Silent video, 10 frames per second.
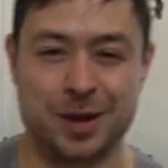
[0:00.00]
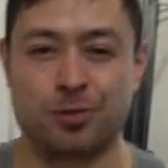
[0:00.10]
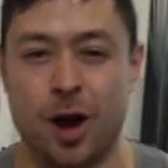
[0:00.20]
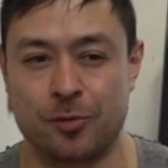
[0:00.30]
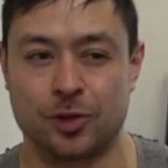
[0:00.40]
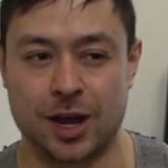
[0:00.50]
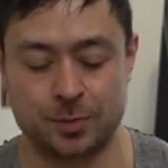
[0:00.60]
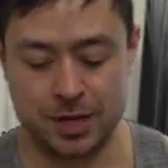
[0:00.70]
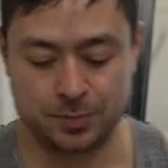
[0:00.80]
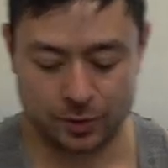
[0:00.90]
a big problem for a lot
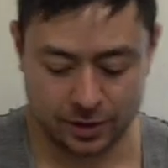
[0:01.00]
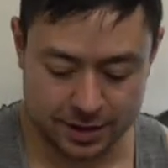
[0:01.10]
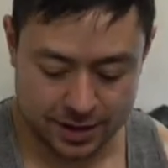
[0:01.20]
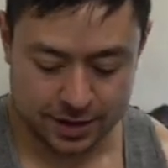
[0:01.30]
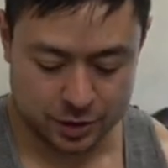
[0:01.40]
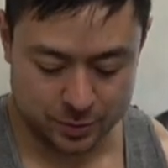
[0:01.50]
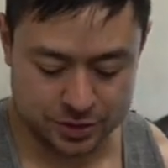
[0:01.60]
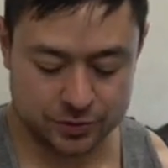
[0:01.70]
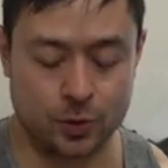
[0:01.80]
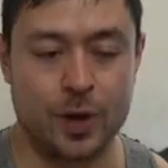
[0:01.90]
of people too
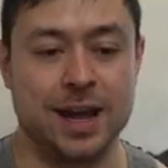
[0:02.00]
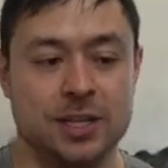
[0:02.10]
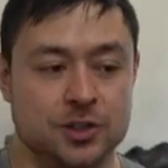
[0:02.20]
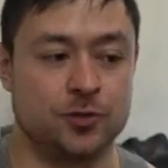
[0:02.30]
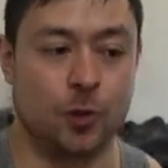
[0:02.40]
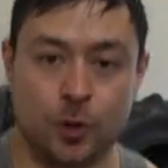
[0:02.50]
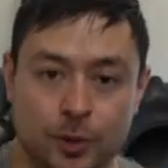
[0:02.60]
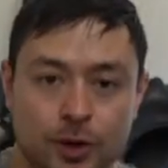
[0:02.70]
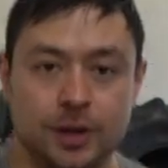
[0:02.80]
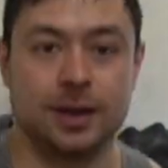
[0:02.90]
much of the weight is
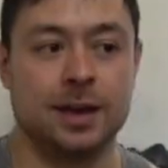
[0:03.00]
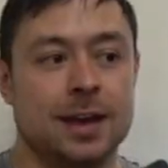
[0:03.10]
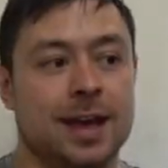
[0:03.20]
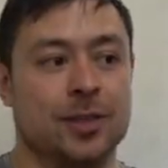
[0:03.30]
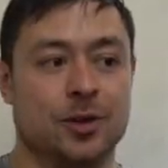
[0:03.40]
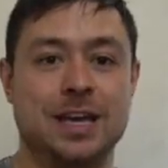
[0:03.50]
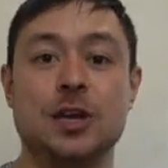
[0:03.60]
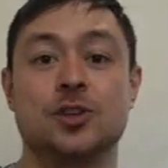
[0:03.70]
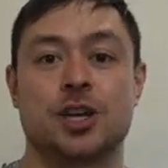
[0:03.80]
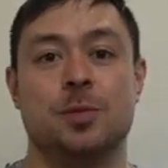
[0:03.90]
forward, and their
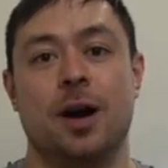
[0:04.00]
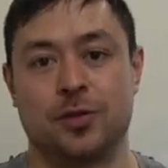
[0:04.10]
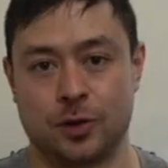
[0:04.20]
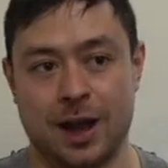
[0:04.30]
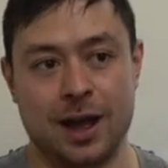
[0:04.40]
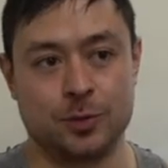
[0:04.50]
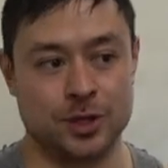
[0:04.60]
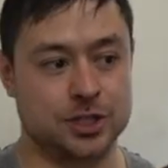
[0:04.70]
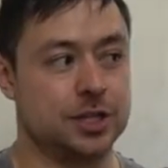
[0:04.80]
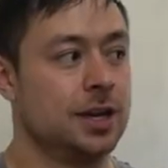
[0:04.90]
heels come off the ground,
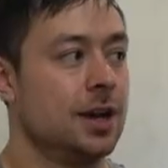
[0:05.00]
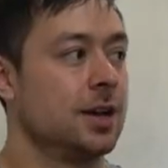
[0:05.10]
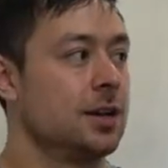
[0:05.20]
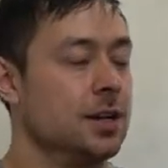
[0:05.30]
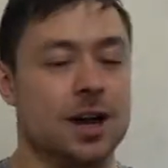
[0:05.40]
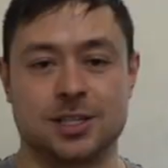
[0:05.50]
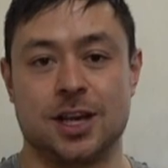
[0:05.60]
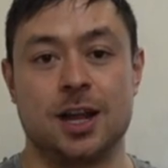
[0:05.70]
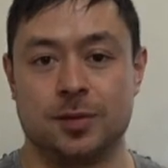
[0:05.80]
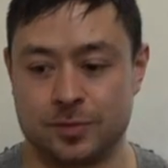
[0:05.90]
which cause a
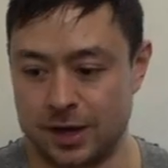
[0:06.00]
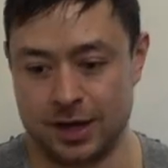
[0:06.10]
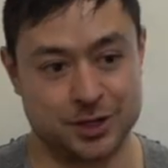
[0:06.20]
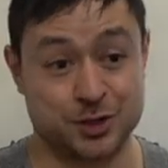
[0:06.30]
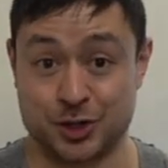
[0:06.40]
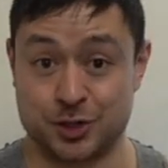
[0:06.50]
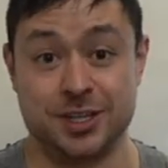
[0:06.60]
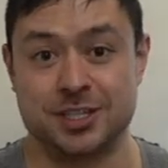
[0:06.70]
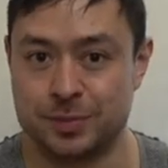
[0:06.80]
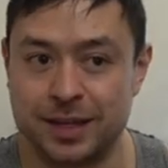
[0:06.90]
lot of uh, structural
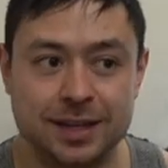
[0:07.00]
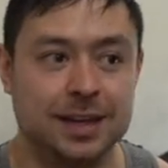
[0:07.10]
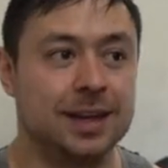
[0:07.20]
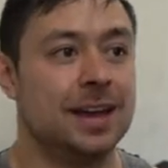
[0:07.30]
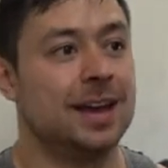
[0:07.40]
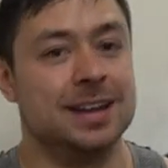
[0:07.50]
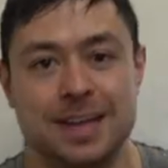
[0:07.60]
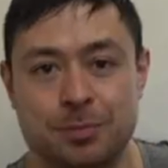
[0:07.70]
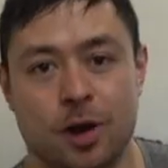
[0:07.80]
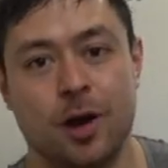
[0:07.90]
instability,
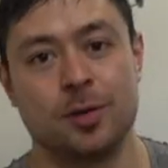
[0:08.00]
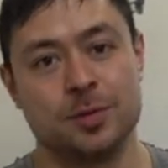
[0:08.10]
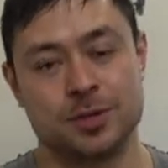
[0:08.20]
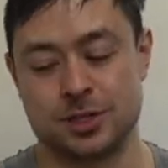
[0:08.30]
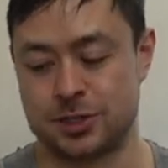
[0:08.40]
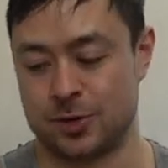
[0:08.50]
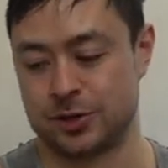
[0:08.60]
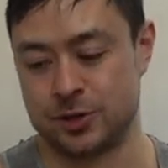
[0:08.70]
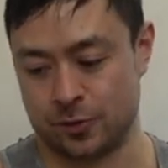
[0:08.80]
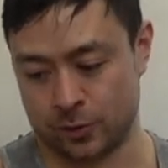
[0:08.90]
knee problems, so on
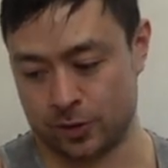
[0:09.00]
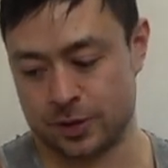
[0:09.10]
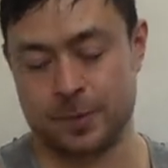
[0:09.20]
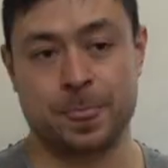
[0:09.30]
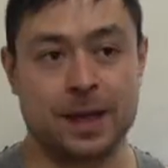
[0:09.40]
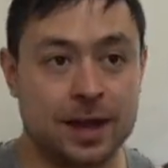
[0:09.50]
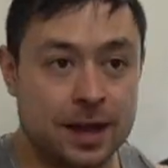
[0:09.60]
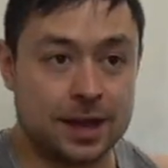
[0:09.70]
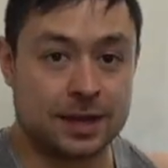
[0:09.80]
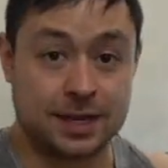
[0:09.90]
and so forth.
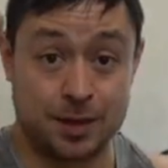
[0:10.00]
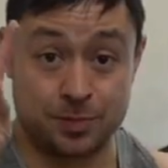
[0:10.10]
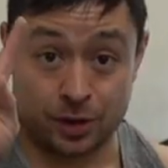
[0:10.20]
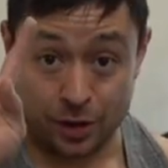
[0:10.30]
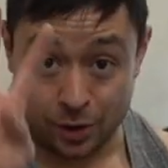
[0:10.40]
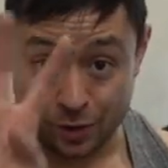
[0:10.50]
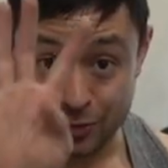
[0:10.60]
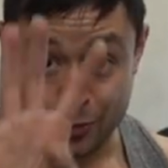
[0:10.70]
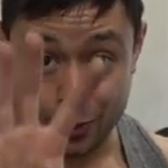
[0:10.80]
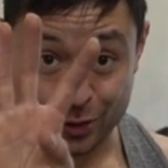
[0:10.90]
Keep all
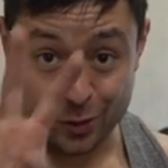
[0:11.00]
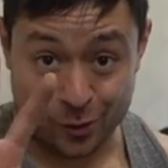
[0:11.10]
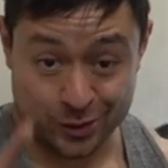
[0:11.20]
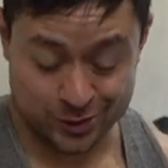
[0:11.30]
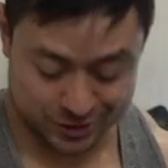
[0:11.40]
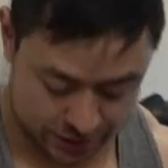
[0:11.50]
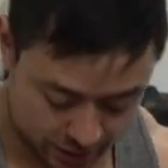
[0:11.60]
four corners